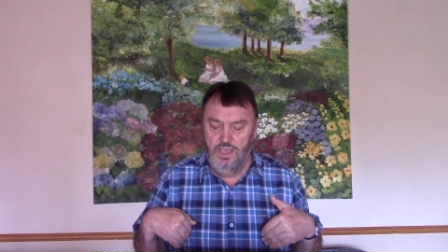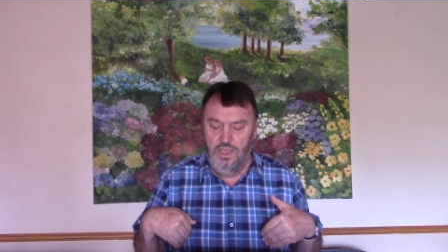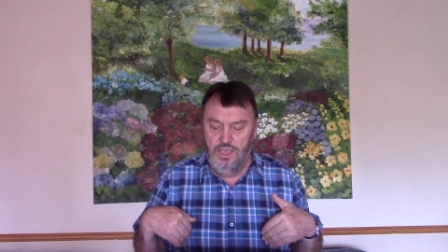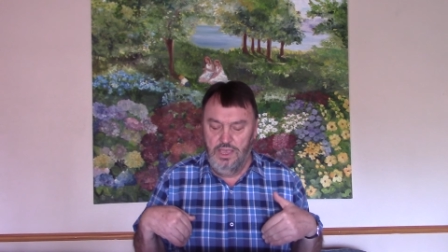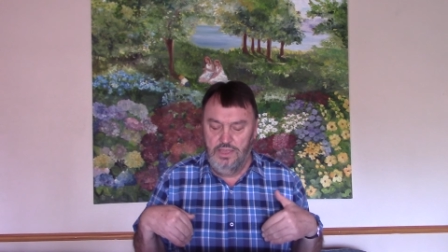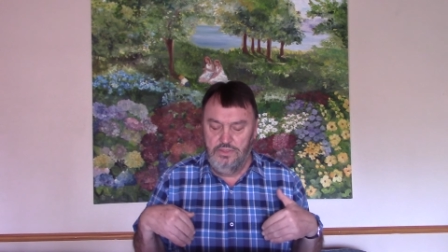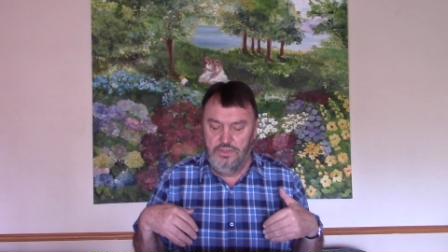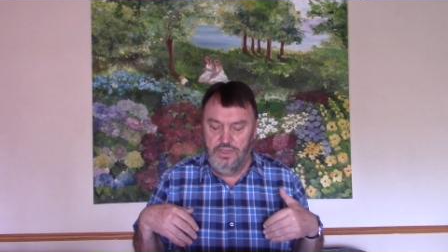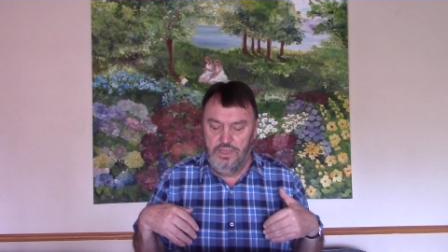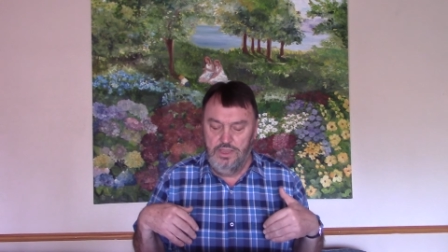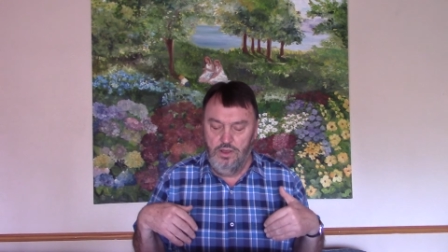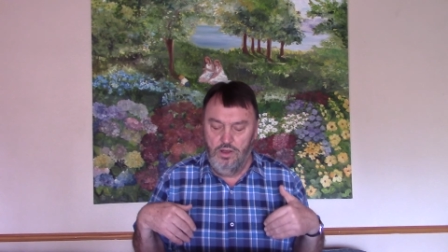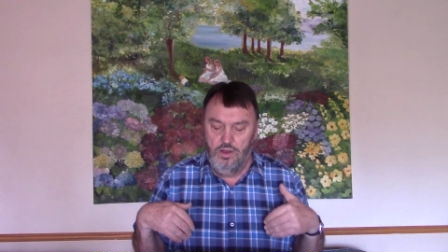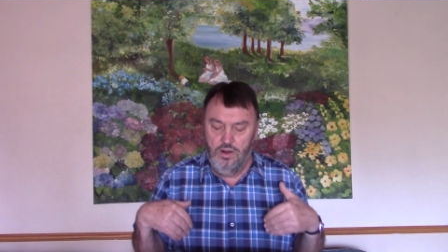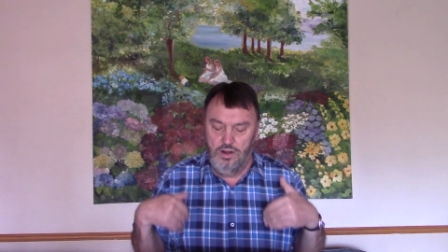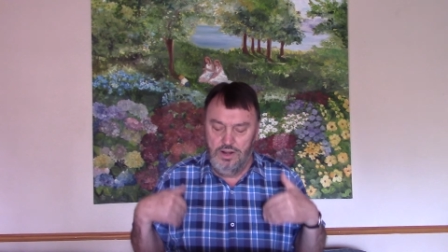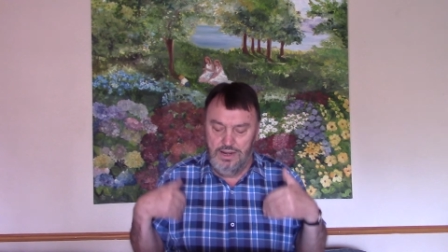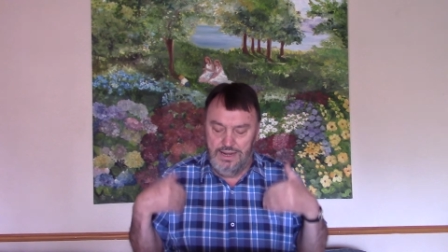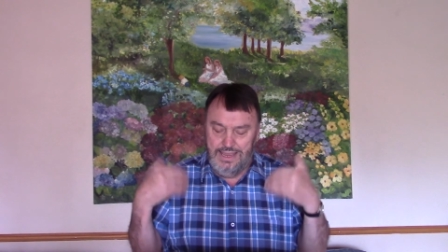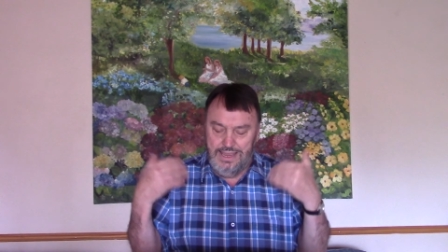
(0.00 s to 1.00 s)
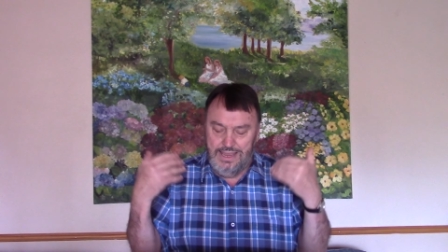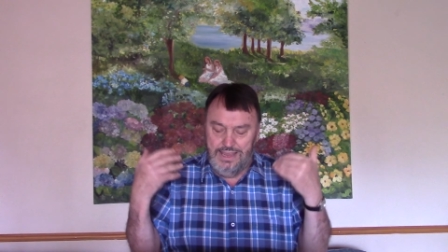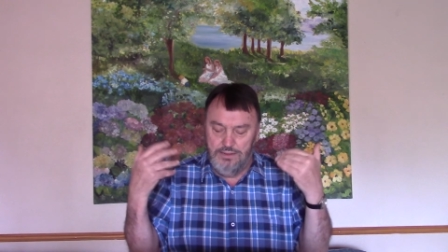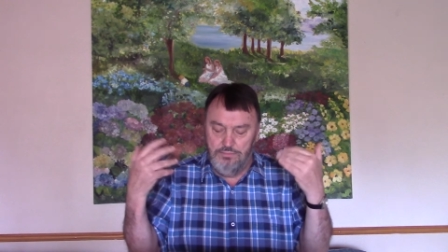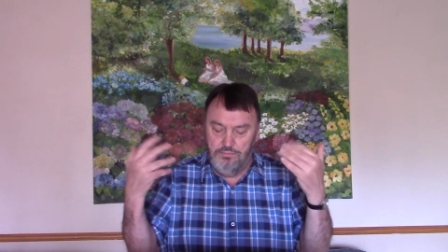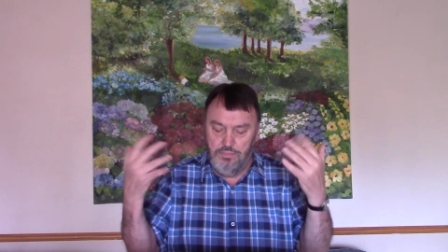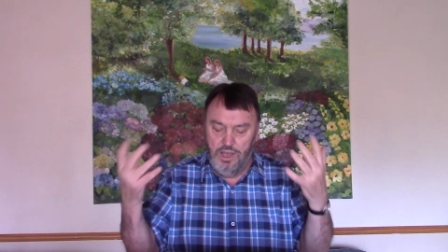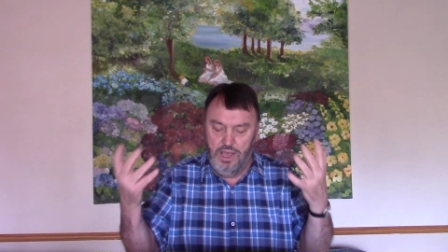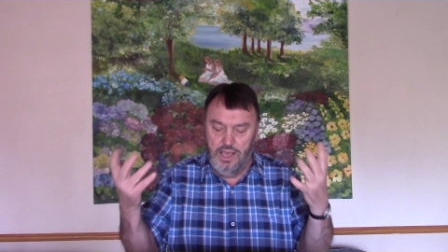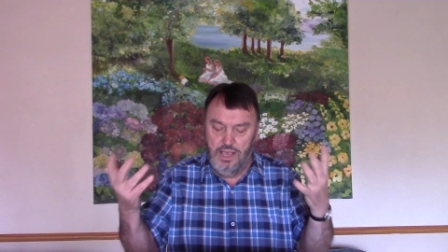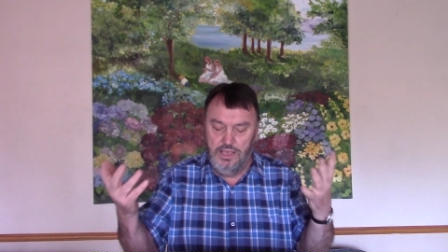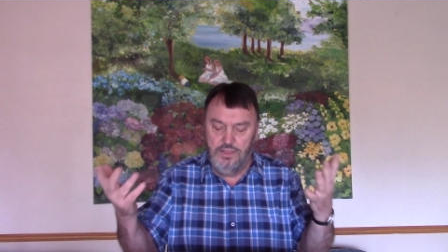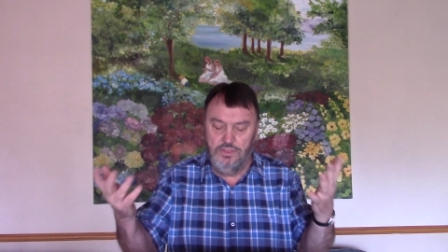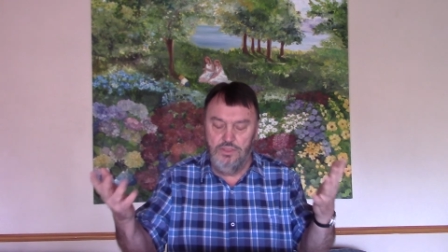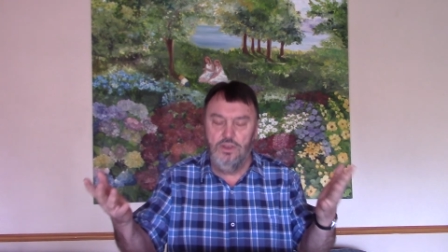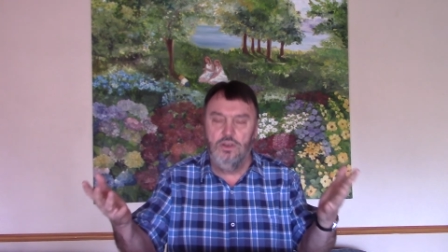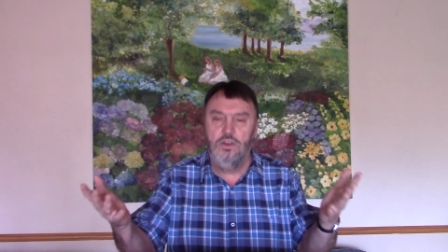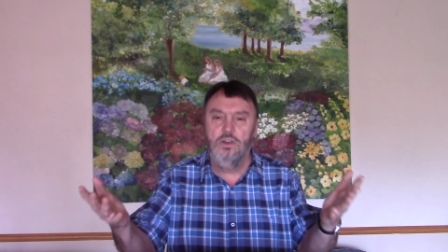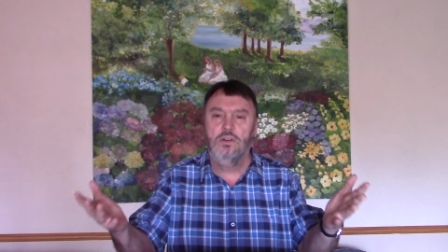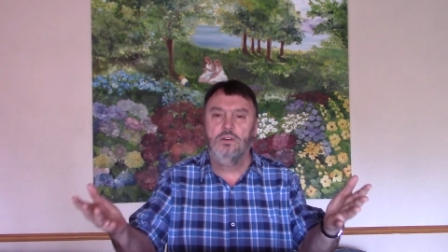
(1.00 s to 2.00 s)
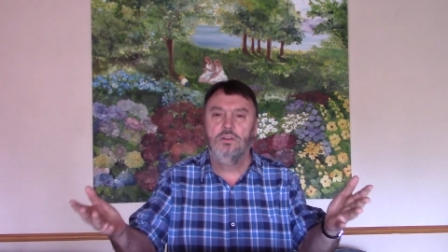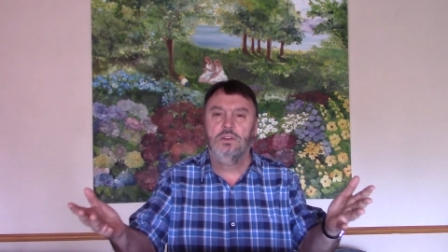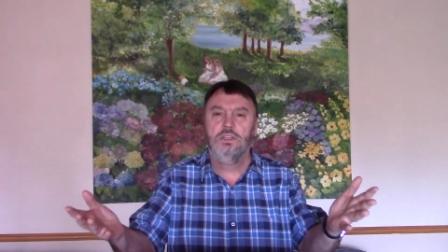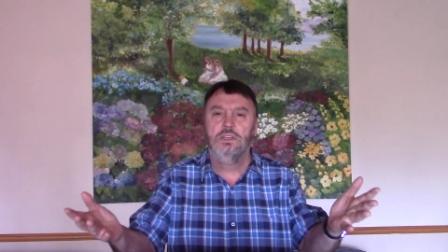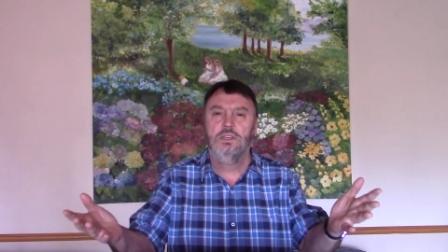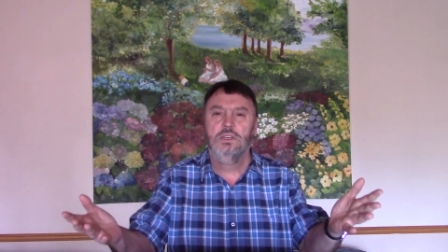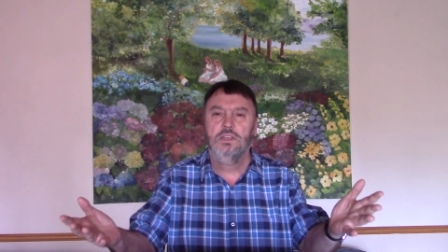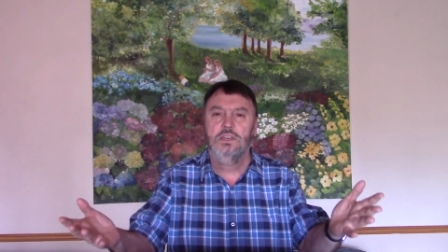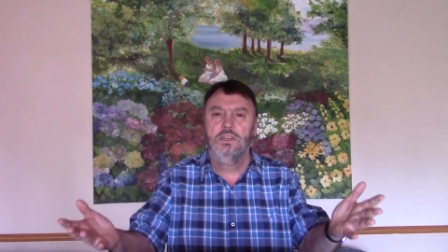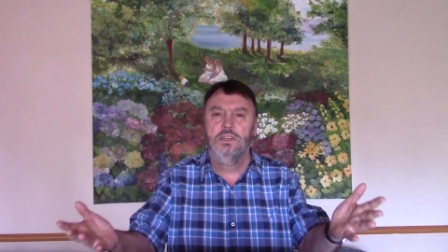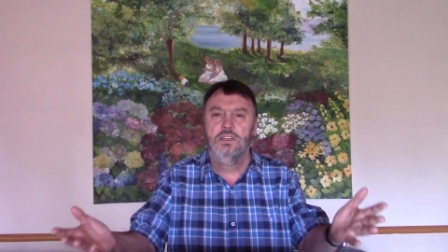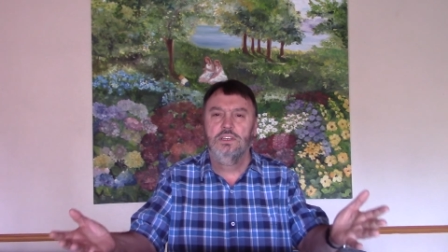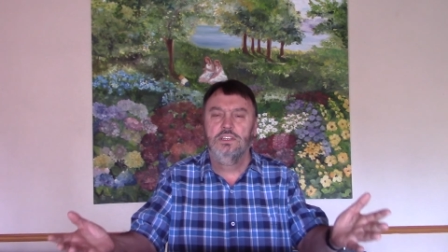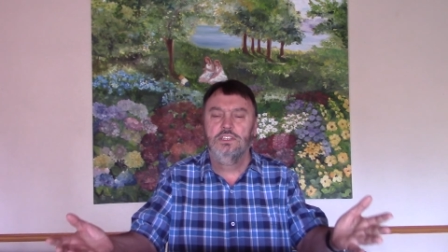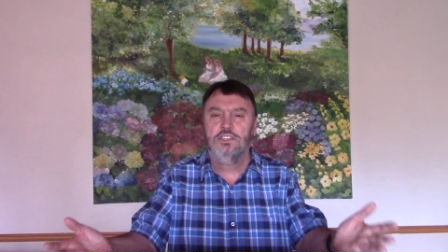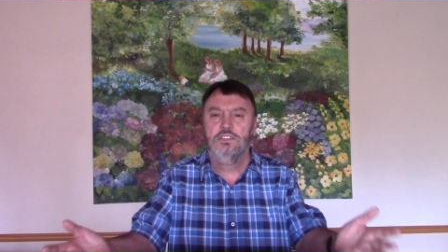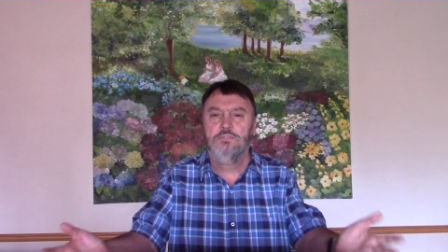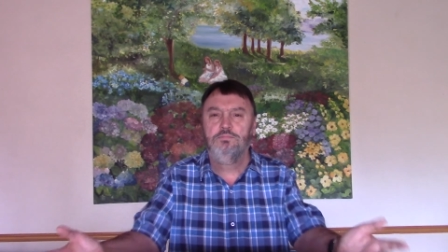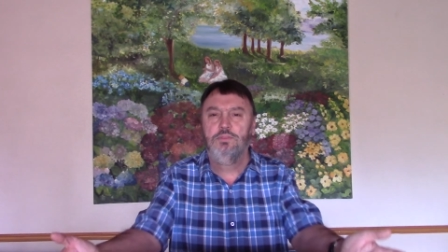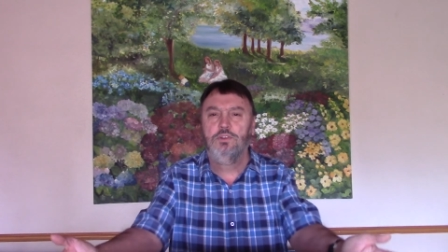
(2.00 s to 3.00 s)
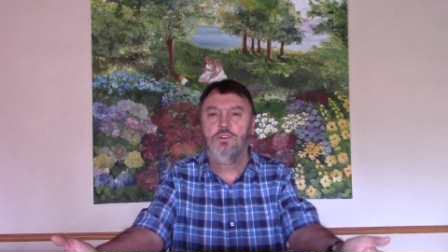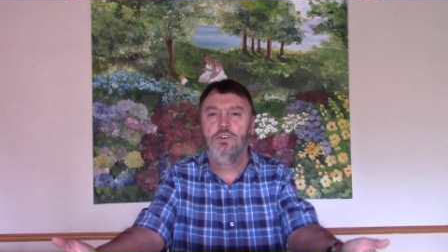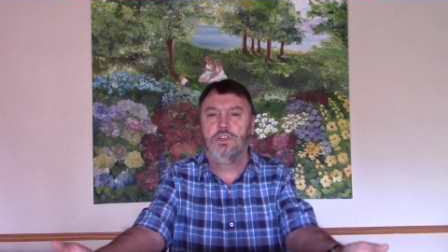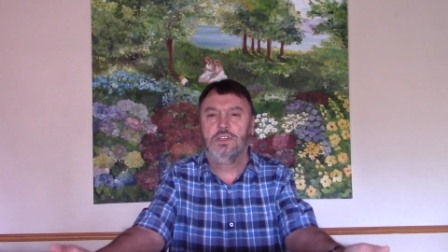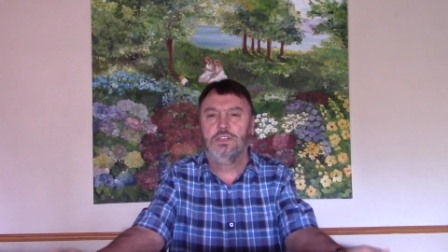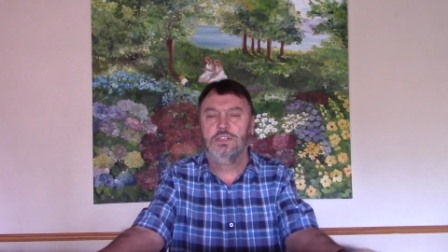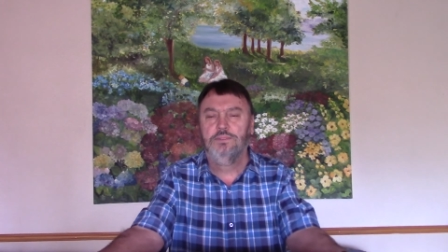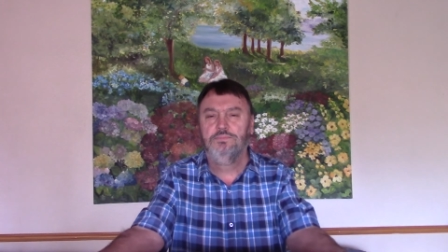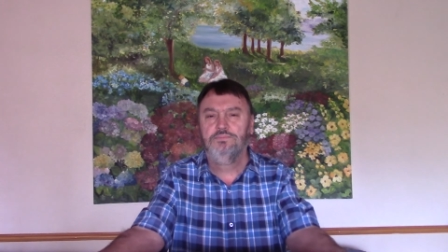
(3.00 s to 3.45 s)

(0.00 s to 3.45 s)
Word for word: and they are led by the Holy Spirit.